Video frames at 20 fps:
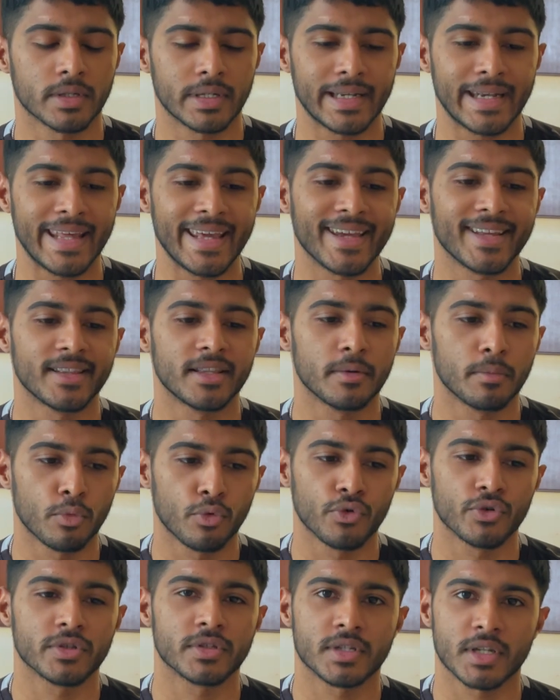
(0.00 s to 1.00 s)
take the
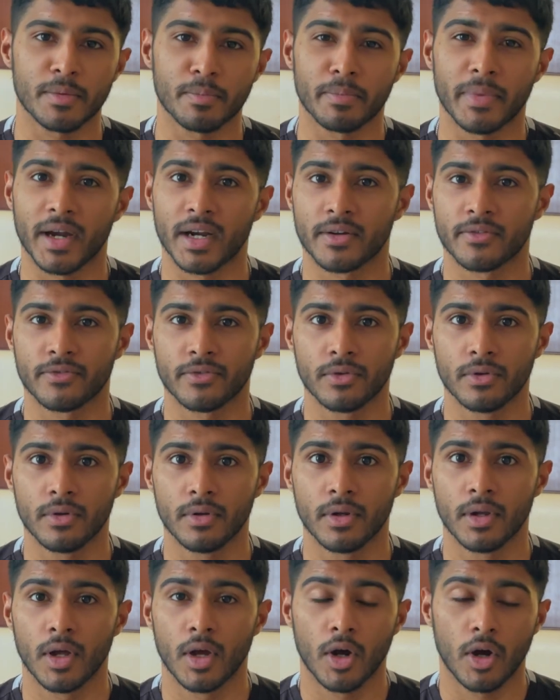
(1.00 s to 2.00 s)
most impactful
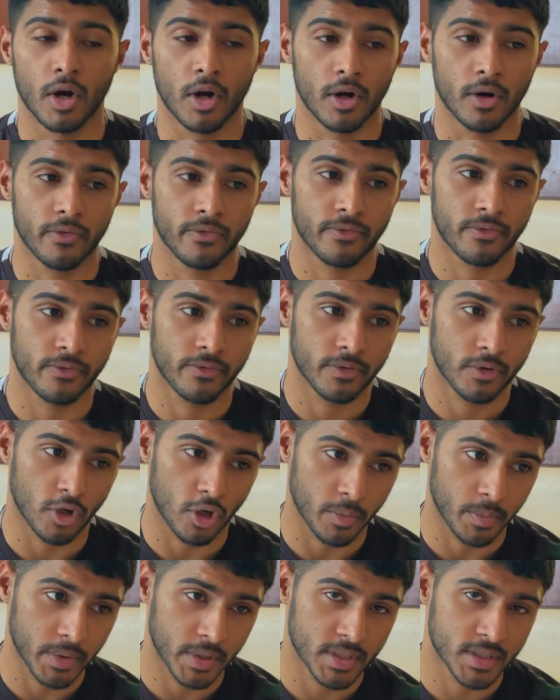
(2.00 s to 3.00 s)
of
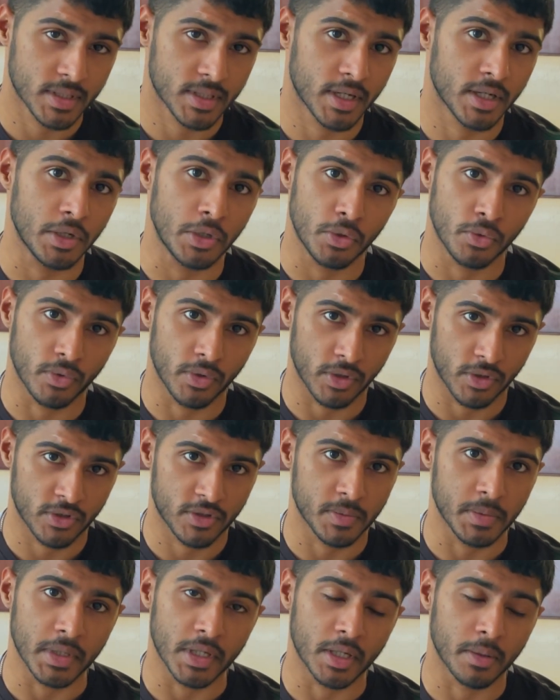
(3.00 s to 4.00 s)
topics that you want to
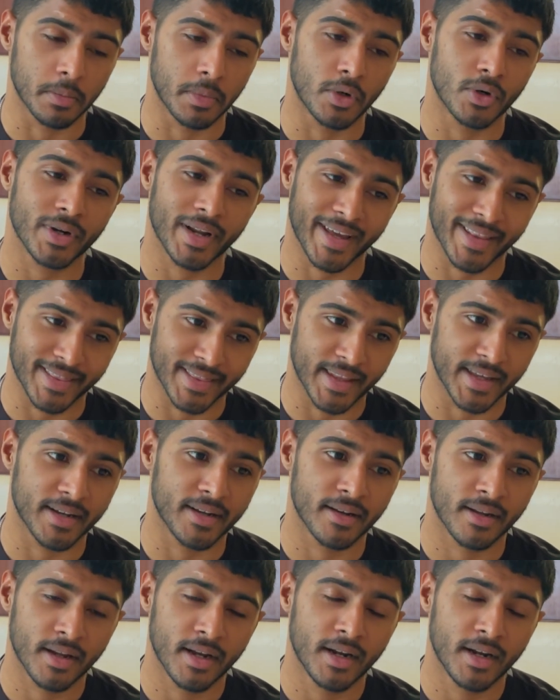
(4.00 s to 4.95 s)
speak about and then